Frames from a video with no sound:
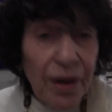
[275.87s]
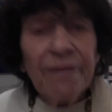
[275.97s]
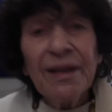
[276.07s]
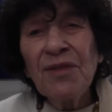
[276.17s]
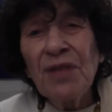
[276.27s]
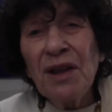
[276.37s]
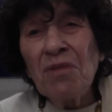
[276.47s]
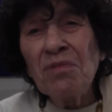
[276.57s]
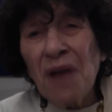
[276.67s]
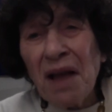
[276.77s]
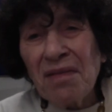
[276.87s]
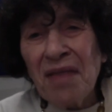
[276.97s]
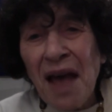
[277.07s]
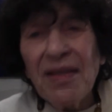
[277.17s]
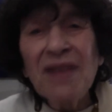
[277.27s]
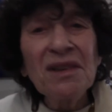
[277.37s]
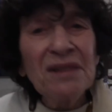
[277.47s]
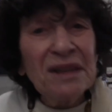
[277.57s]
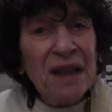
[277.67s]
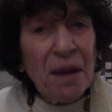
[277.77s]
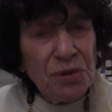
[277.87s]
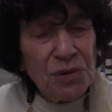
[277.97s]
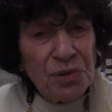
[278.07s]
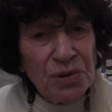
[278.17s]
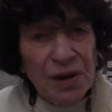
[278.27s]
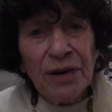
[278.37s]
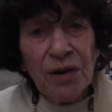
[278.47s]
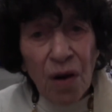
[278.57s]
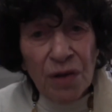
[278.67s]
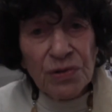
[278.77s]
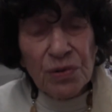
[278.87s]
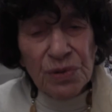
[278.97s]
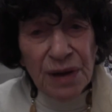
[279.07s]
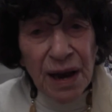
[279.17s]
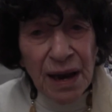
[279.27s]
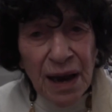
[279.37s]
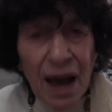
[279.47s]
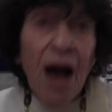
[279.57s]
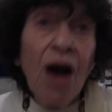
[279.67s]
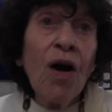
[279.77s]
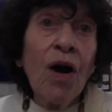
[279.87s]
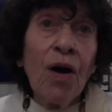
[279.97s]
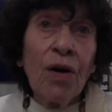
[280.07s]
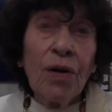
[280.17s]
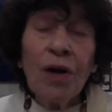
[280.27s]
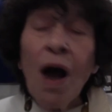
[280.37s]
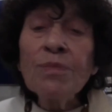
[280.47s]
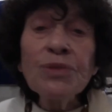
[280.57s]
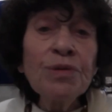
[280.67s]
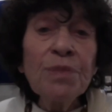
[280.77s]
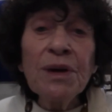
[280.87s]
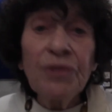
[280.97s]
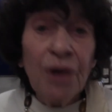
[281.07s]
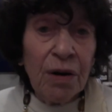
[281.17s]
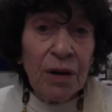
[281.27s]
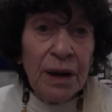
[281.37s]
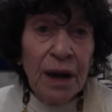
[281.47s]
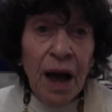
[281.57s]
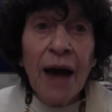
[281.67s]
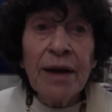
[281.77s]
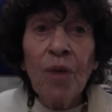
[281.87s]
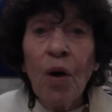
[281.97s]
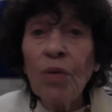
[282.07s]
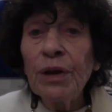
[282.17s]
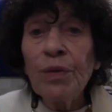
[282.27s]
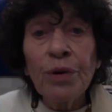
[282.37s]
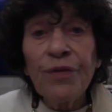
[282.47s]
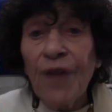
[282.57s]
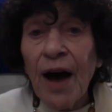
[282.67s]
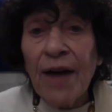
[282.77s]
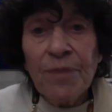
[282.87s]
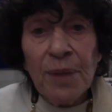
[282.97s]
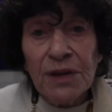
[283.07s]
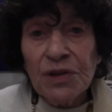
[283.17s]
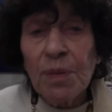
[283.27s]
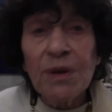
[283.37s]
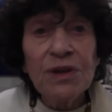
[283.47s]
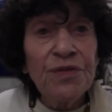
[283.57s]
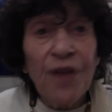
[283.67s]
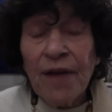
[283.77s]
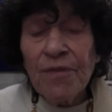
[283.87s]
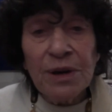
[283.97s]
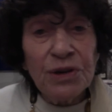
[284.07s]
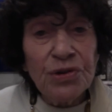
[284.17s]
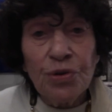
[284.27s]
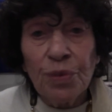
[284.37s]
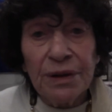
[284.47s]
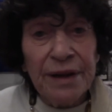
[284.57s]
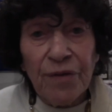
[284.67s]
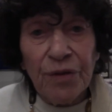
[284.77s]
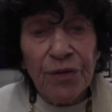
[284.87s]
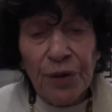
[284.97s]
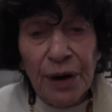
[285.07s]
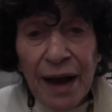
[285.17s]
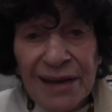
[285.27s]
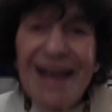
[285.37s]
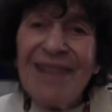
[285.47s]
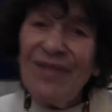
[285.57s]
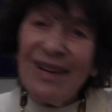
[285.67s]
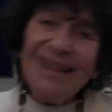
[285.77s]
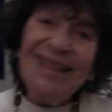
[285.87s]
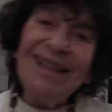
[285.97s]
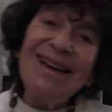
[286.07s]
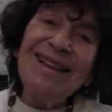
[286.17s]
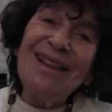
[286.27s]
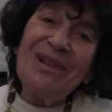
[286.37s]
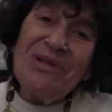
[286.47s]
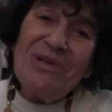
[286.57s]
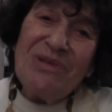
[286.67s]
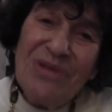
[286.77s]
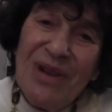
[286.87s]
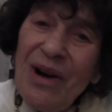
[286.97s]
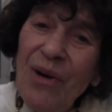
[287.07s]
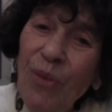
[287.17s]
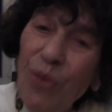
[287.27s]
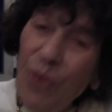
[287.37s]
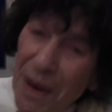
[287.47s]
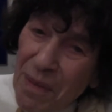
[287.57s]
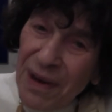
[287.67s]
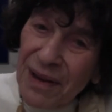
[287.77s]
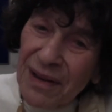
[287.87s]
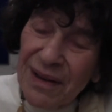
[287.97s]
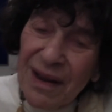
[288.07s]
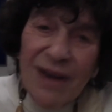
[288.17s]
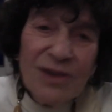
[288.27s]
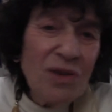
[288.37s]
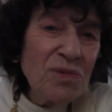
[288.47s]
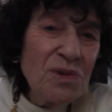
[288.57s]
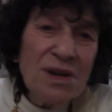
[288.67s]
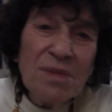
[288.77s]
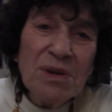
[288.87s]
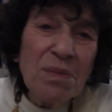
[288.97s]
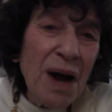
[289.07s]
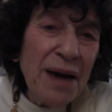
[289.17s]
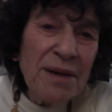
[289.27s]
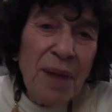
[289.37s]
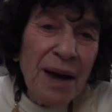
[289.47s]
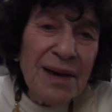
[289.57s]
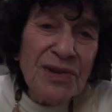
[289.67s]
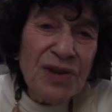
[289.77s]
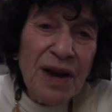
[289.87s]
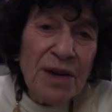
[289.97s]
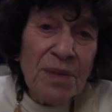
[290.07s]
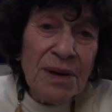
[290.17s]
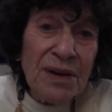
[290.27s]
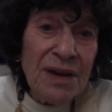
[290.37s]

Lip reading: And if they don't get that, that's a little obtuse. I could also say, "Come to me, darling. I am only worth 5 minutes, but it's 5 minutes you will never forget." Funny thing, though, women don't seem to mind my excitement.